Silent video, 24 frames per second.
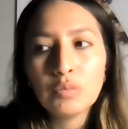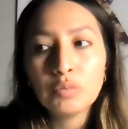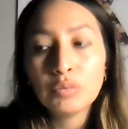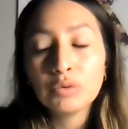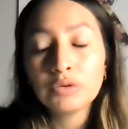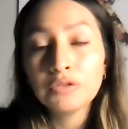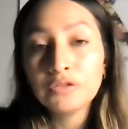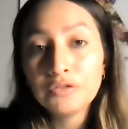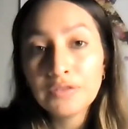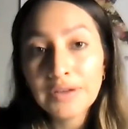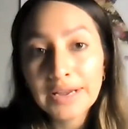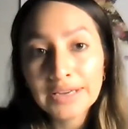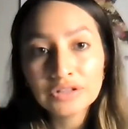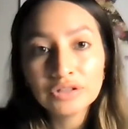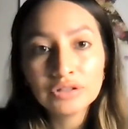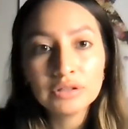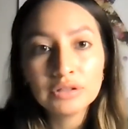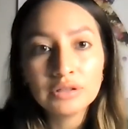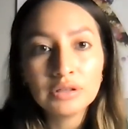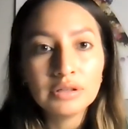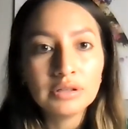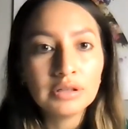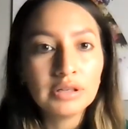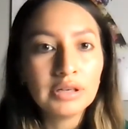
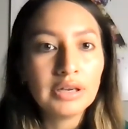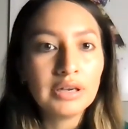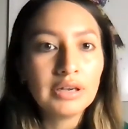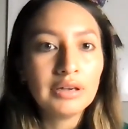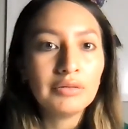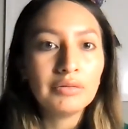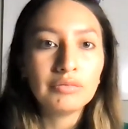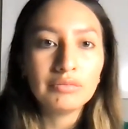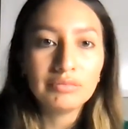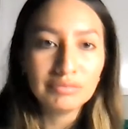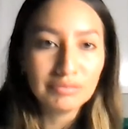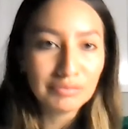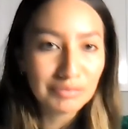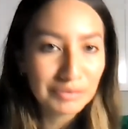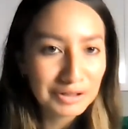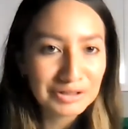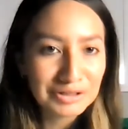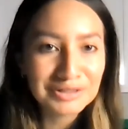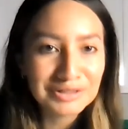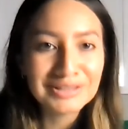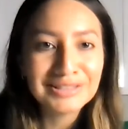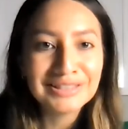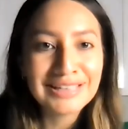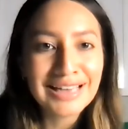professionally, we
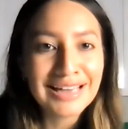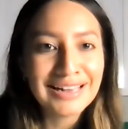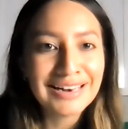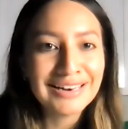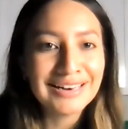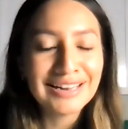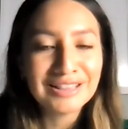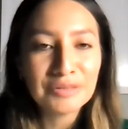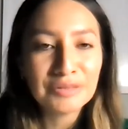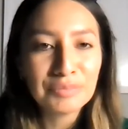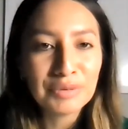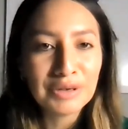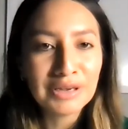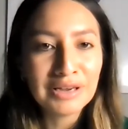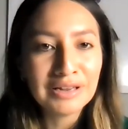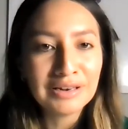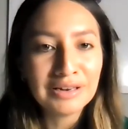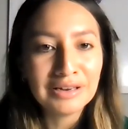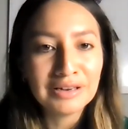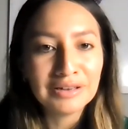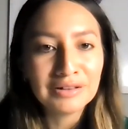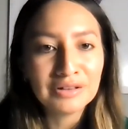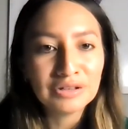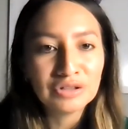just said it at the
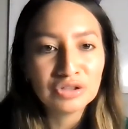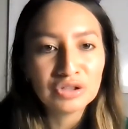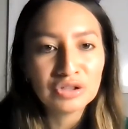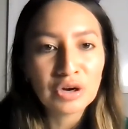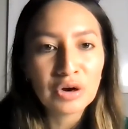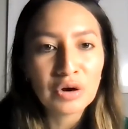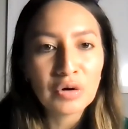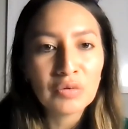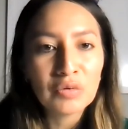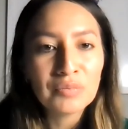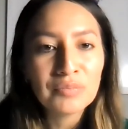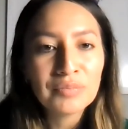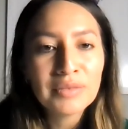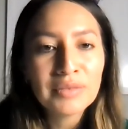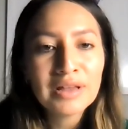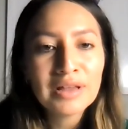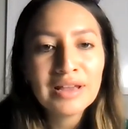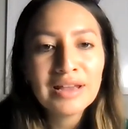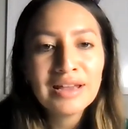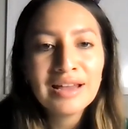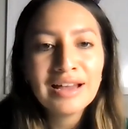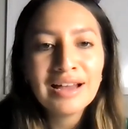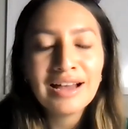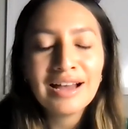beginning of the show.
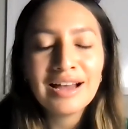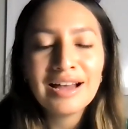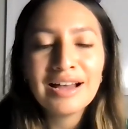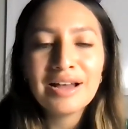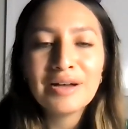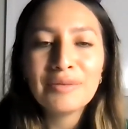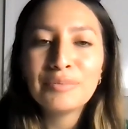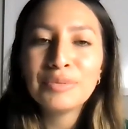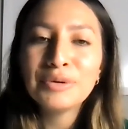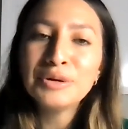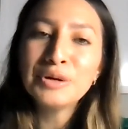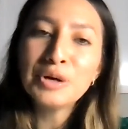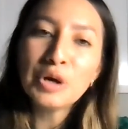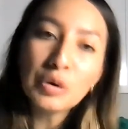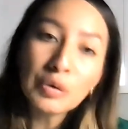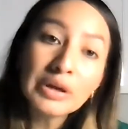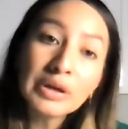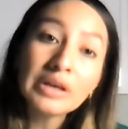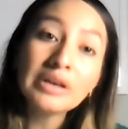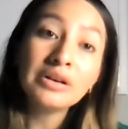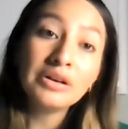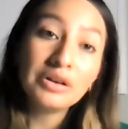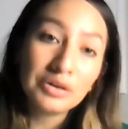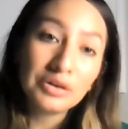But
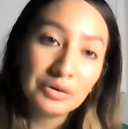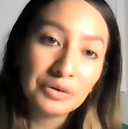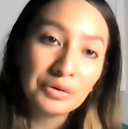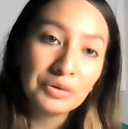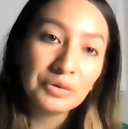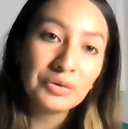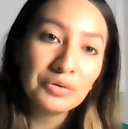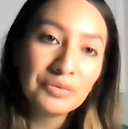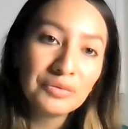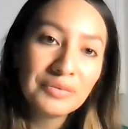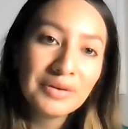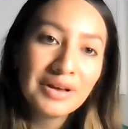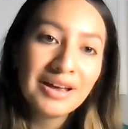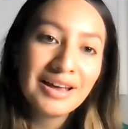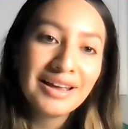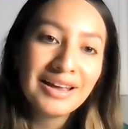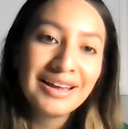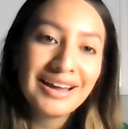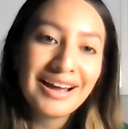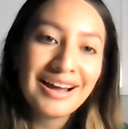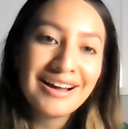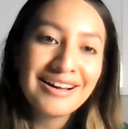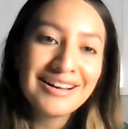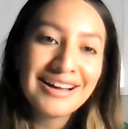knowing you,
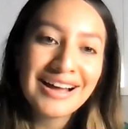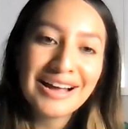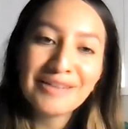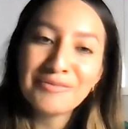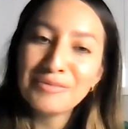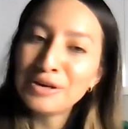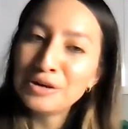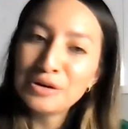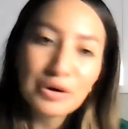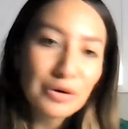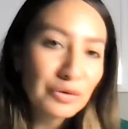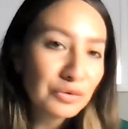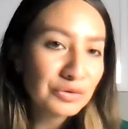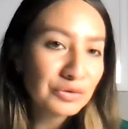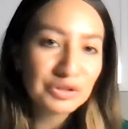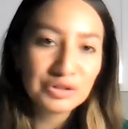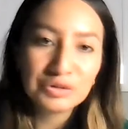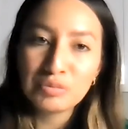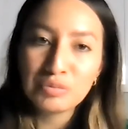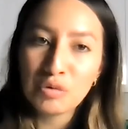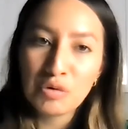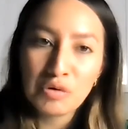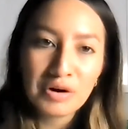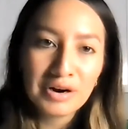We know
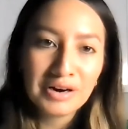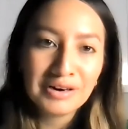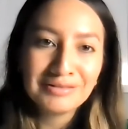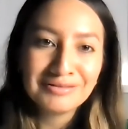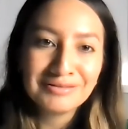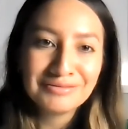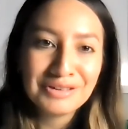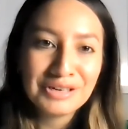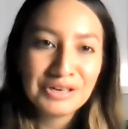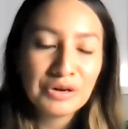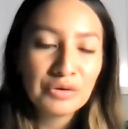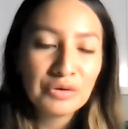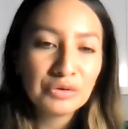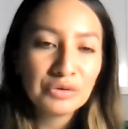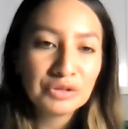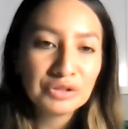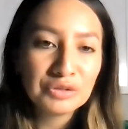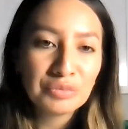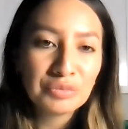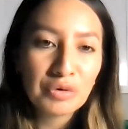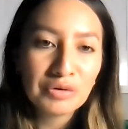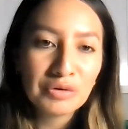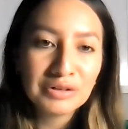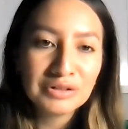there's more. We know
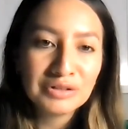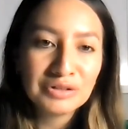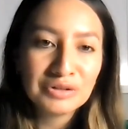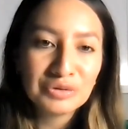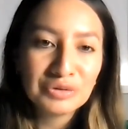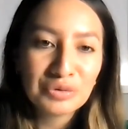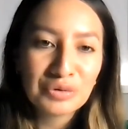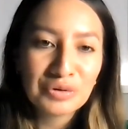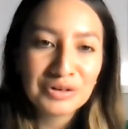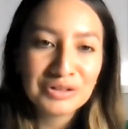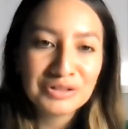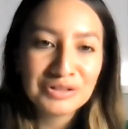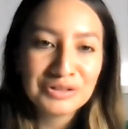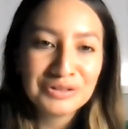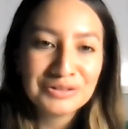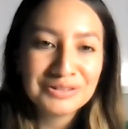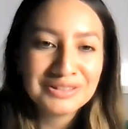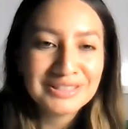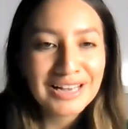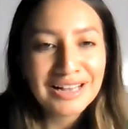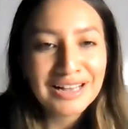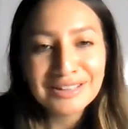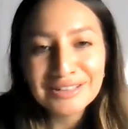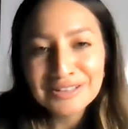there's more in store. So
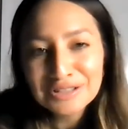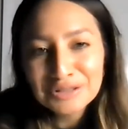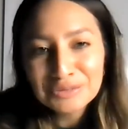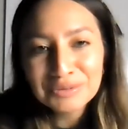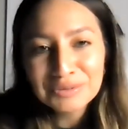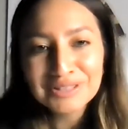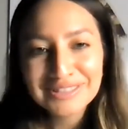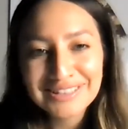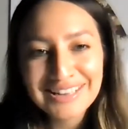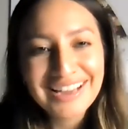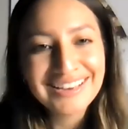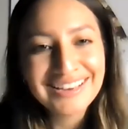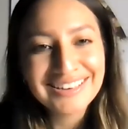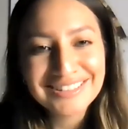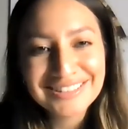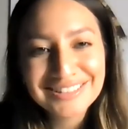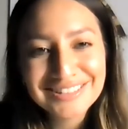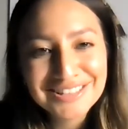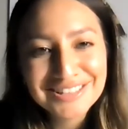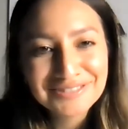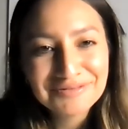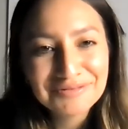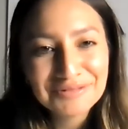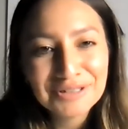tell us what's
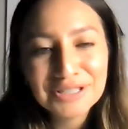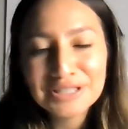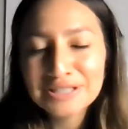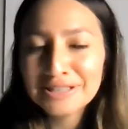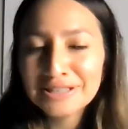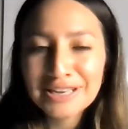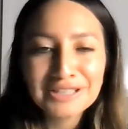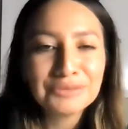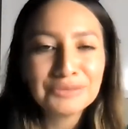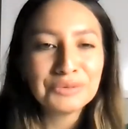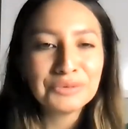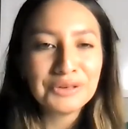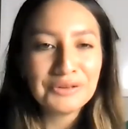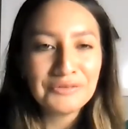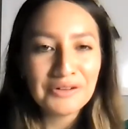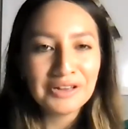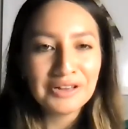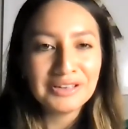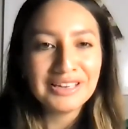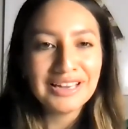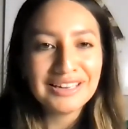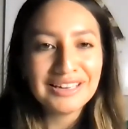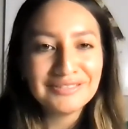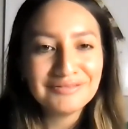next. What's next for
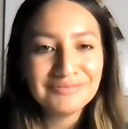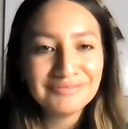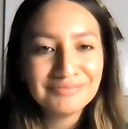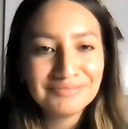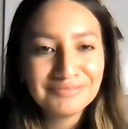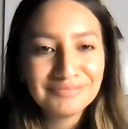Yvonne Yen?